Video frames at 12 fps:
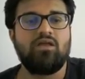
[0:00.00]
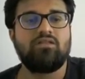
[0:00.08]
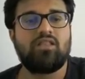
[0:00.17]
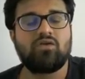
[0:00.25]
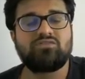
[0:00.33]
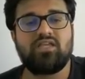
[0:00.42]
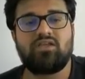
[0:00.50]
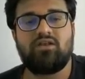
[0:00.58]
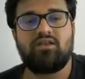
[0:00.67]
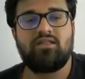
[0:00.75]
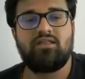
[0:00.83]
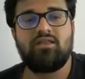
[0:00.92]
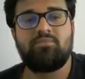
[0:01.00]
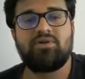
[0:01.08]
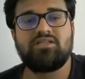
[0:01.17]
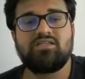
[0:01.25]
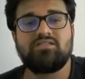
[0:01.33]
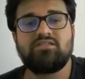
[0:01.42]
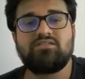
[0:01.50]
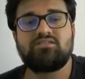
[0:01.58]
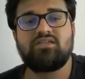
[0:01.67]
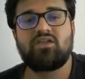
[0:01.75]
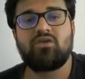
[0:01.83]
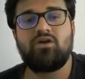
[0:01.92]
Now security represents the
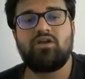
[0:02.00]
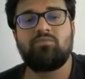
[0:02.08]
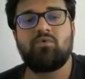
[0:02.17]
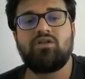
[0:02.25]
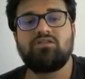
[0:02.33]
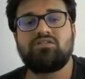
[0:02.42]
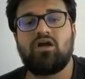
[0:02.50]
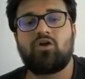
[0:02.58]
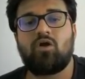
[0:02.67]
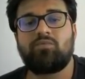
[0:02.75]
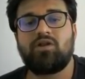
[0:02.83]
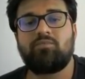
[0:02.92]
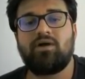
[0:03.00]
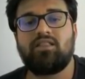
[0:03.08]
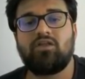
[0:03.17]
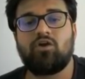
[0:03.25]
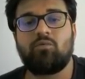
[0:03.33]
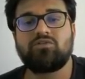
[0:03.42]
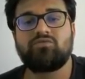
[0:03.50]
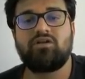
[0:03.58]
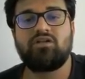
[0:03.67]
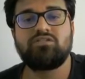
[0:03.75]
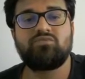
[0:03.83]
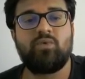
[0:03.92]
security policy adopted by the e-commerce
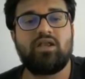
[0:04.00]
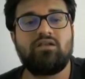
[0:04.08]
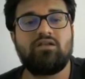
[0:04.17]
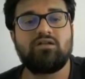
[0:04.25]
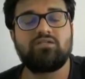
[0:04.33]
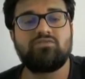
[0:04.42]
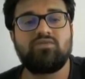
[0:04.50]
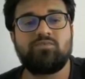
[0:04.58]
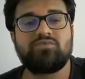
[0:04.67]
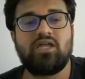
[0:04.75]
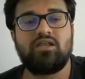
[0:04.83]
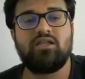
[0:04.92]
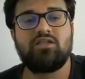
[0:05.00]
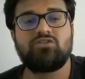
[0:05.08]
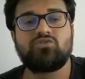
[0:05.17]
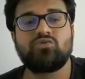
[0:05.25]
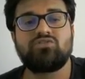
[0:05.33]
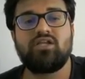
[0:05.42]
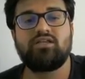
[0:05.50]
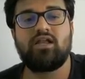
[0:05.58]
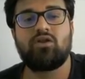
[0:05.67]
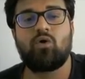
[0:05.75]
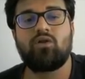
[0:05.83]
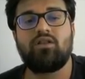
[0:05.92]
vendors. Vendors website needs to state
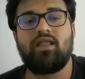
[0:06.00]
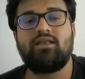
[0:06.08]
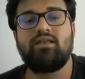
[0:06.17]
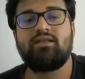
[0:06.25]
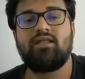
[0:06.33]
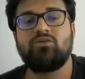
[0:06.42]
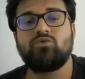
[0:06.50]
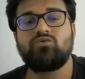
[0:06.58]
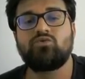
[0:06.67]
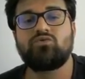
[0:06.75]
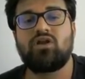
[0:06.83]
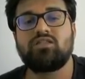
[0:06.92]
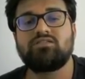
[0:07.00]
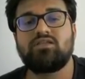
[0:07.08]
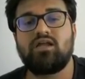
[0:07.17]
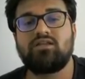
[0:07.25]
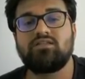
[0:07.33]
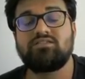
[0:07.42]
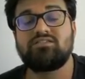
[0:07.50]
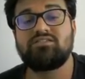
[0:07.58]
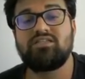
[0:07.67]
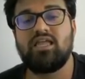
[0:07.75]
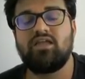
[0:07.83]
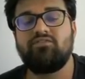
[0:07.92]
that online data used to transact is
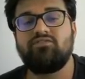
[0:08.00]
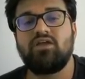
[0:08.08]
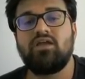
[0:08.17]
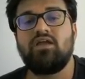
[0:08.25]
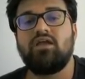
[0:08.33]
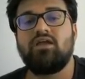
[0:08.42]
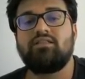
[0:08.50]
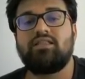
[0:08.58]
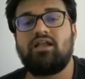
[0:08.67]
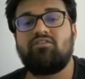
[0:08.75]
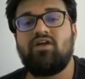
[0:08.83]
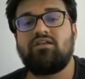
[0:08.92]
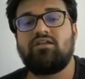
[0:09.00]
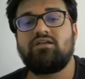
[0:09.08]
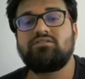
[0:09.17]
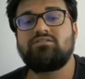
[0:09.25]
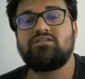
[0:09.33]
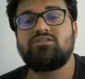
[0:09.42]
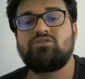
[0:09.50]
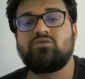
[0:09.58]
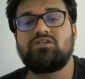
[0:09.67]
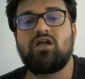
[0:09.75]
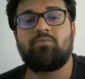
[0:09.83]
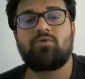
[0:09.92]
safe, that vendors is
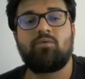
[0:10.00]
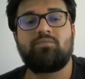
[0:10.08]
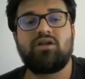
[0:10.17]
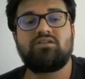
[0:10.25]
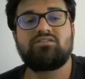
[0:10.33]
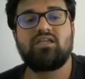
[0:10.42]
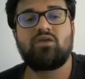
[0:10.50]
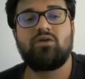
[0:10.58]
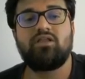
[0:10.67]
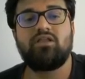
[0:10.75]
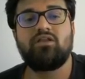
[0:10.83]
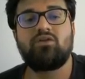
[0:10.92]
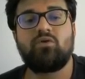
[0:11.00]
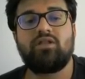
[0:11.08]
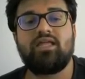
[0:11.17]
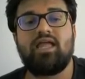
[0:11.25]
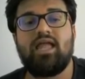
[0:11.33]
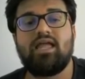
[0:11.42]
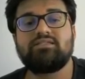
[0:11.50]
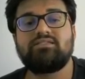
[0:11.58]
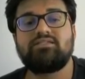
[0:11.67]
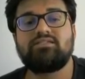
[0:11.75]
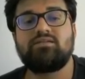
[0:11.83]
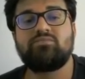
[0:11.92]
using appropriate security including
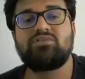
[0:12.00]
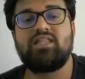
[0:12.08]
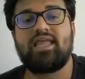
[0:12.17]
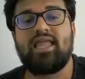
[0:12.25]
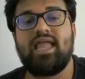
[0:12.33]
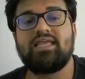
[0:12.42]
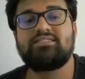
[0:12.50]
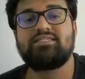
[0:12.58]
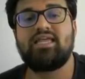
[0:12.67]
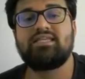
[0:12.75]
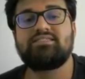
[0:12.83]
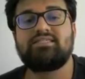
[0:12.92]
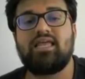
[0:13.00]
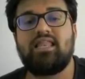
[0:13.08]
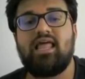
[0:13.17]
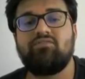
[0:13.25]
systems like S S L.